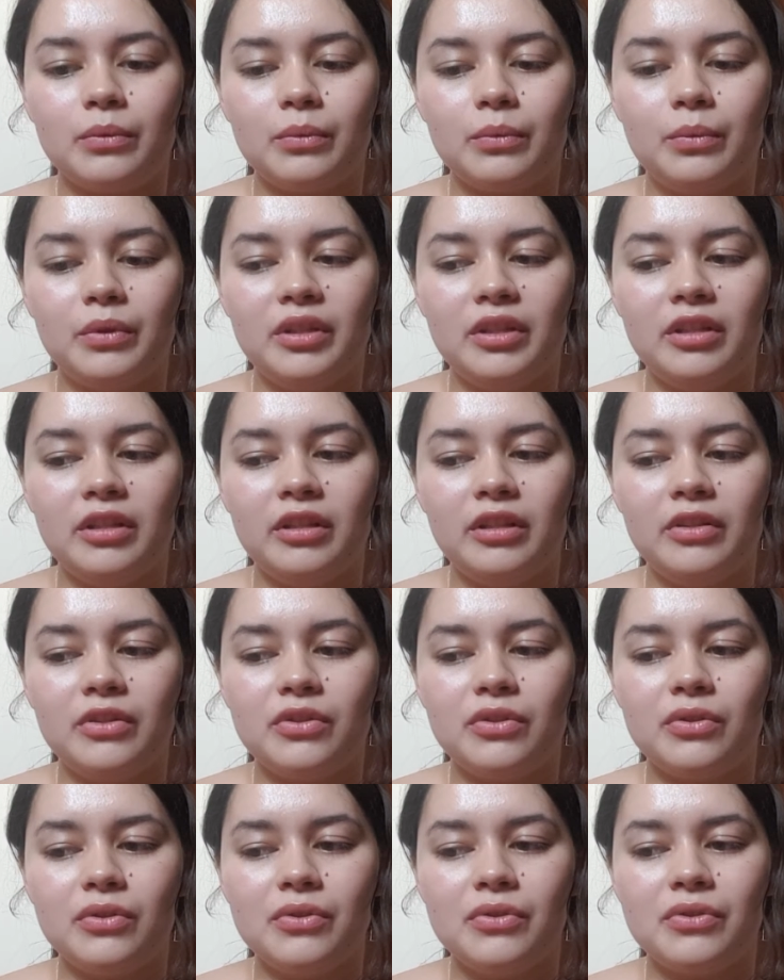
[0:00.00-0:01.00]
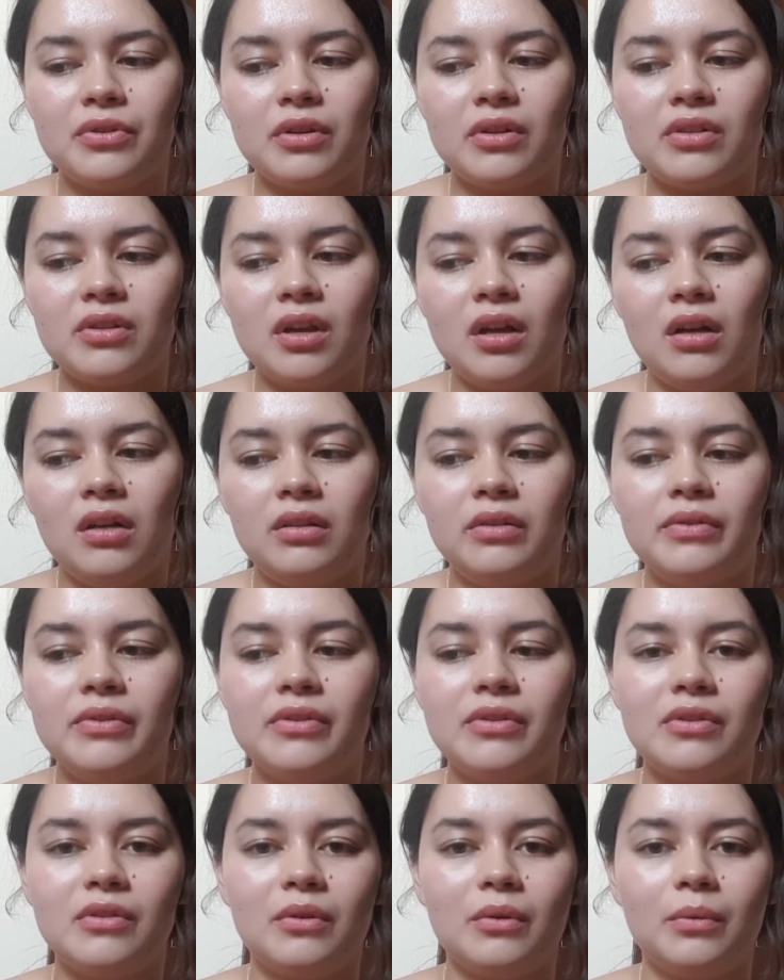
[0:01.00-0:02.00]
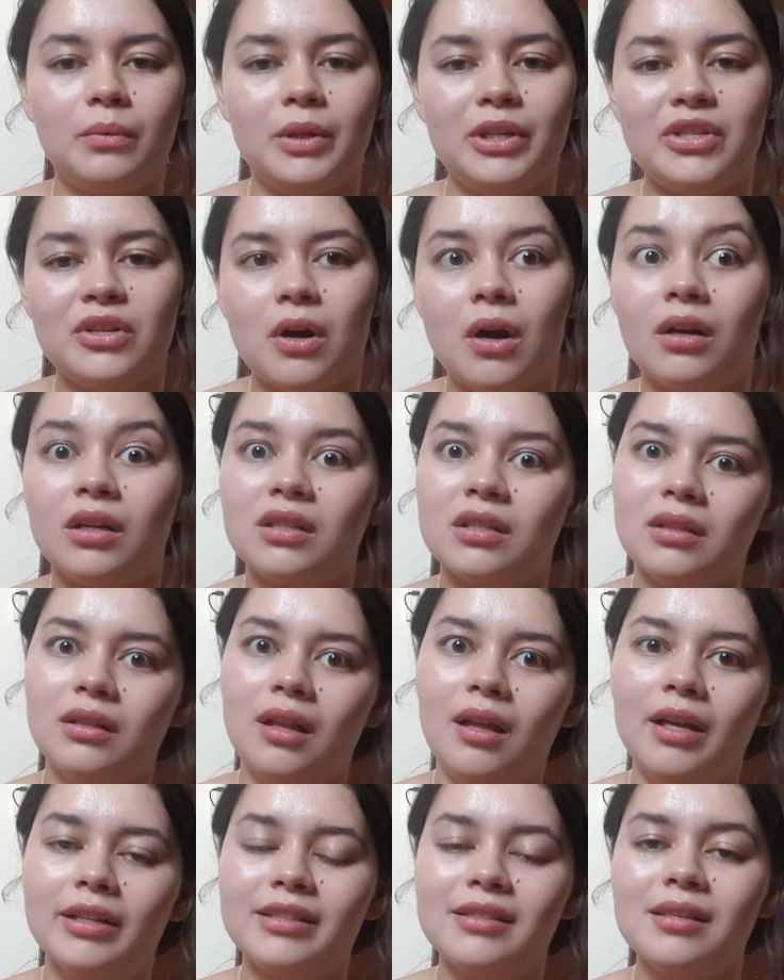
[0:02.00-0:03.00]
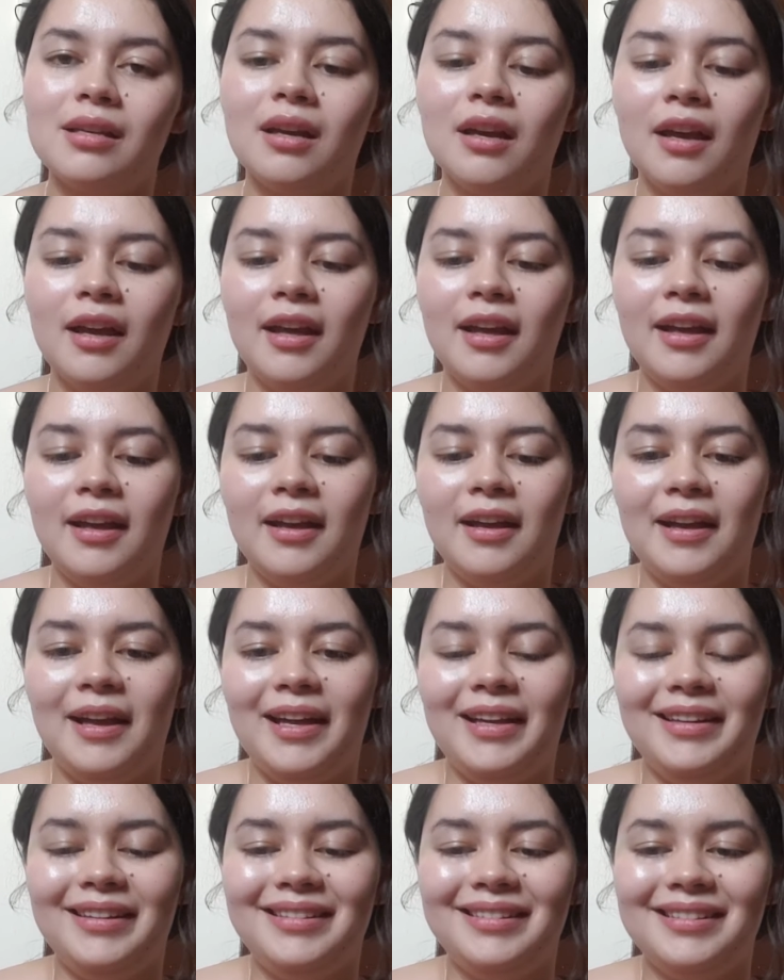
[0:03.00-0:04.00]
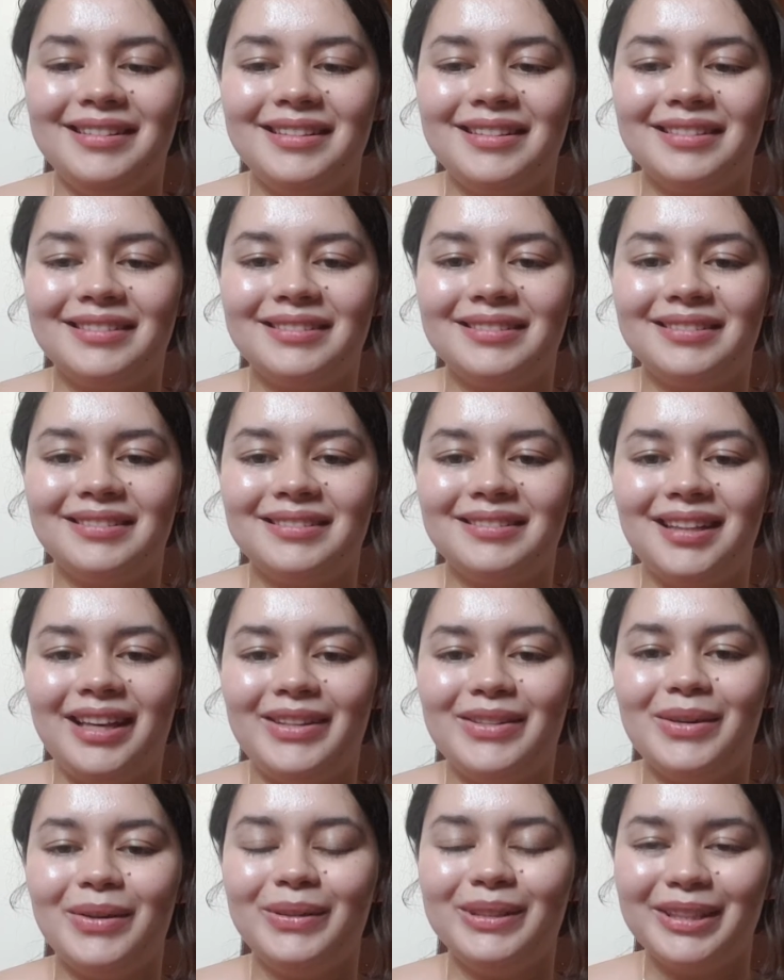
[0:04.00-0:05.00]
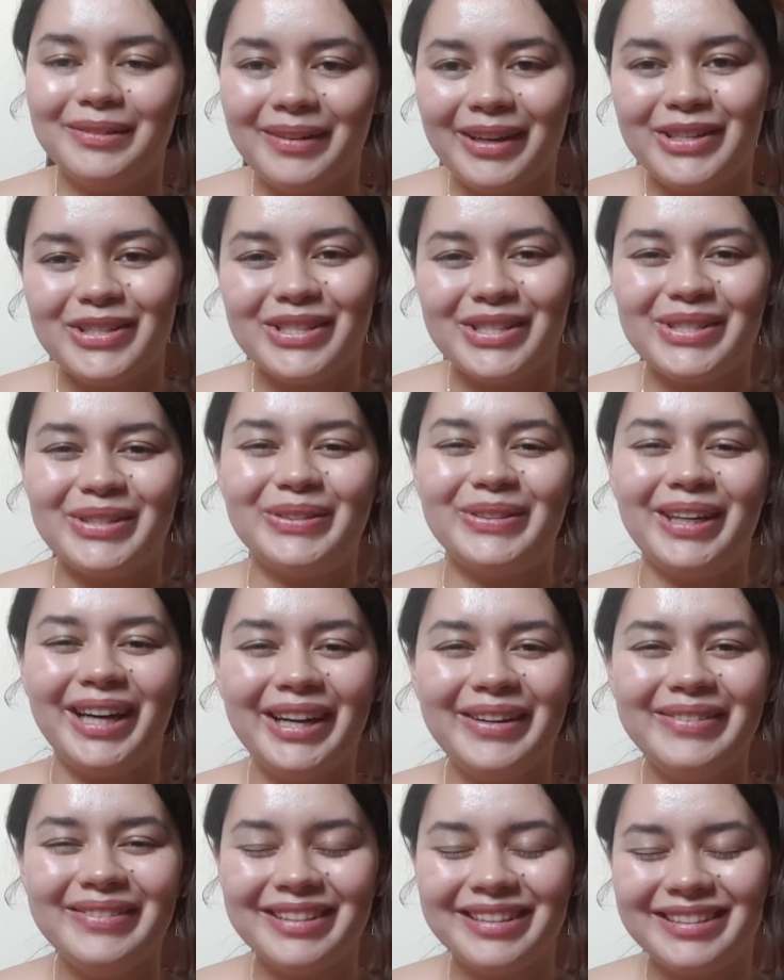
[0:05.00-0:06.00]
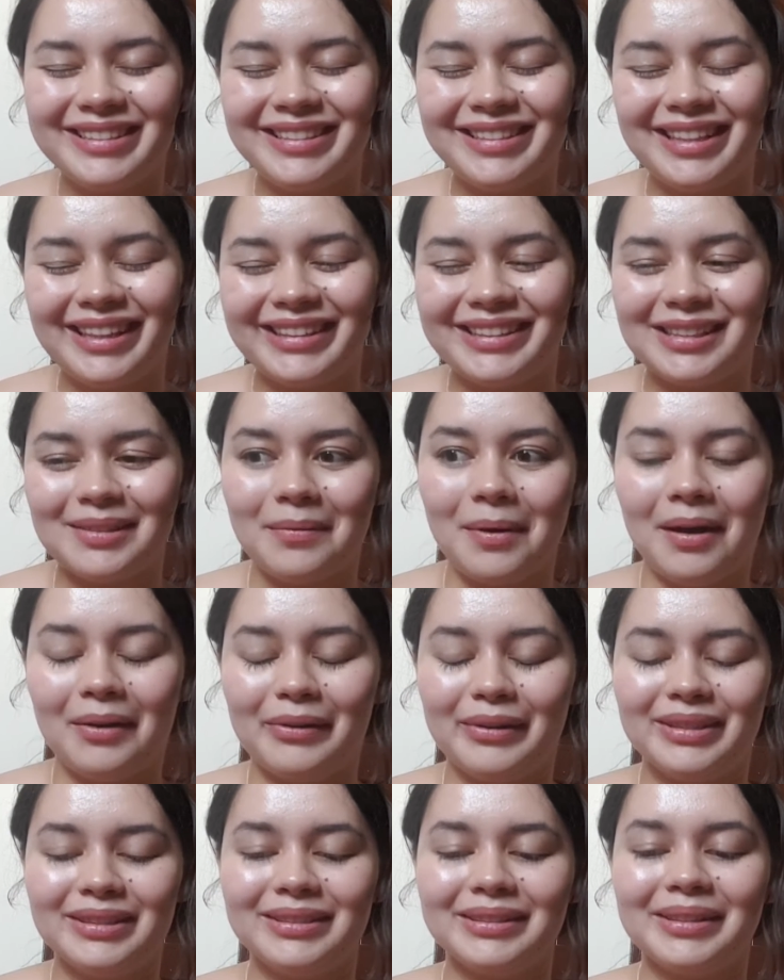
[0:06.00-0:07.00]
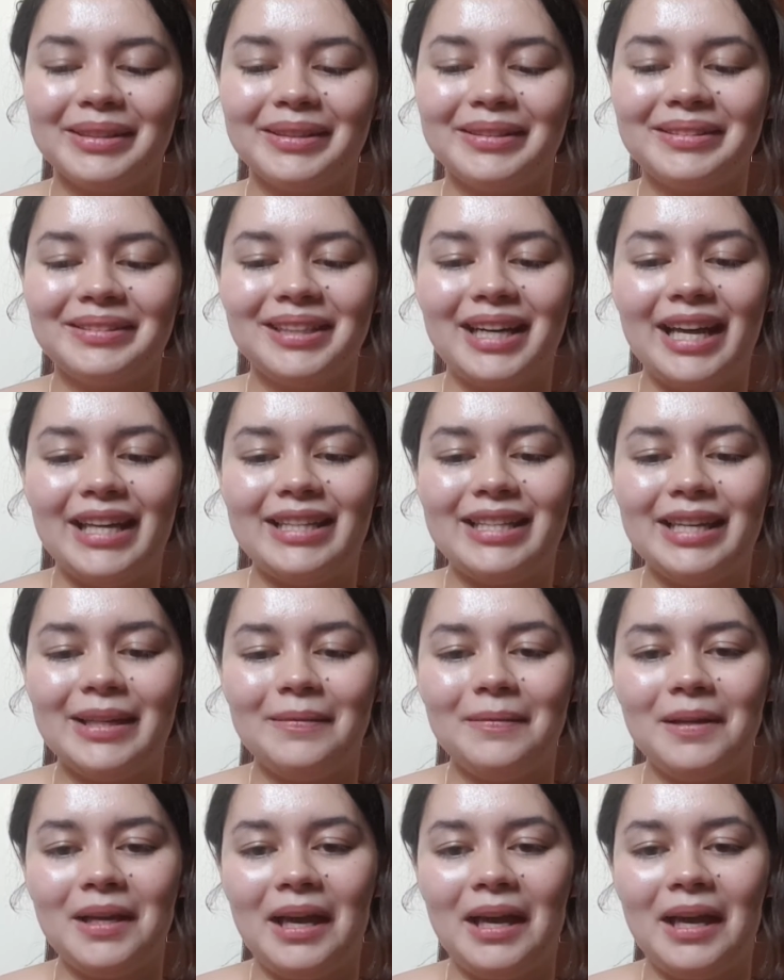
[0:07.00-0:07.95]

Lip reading: we introduced ourselves, we talked a lot, and I told them I just arrived like some hours ago, and then we